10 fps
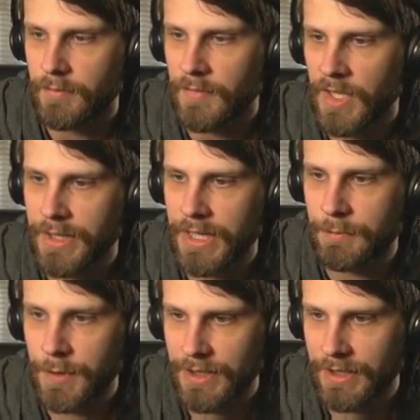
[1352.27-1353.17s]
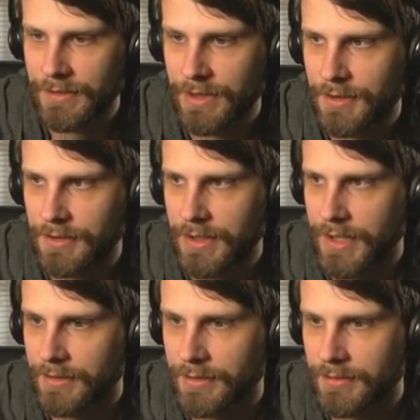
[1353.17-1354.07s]
Again, would love a 3rd
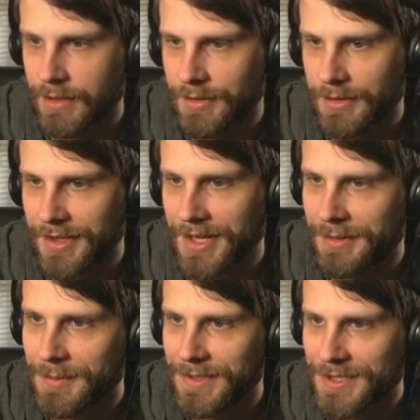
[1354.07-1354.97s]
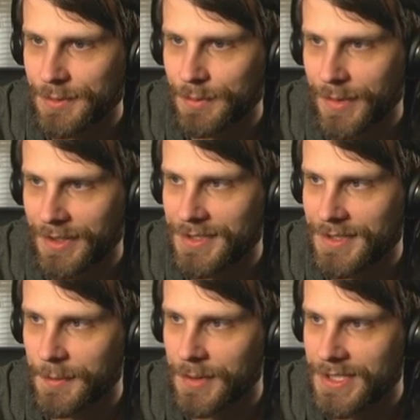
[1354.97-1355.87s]
land. A 3rd land would do wonders
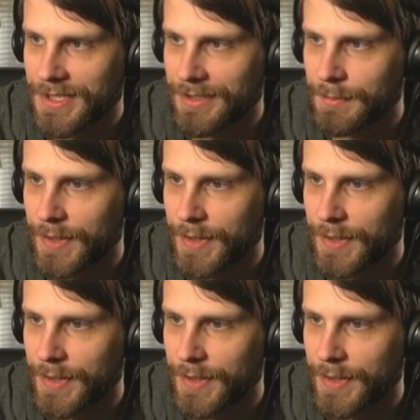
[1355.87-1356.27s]
for us here,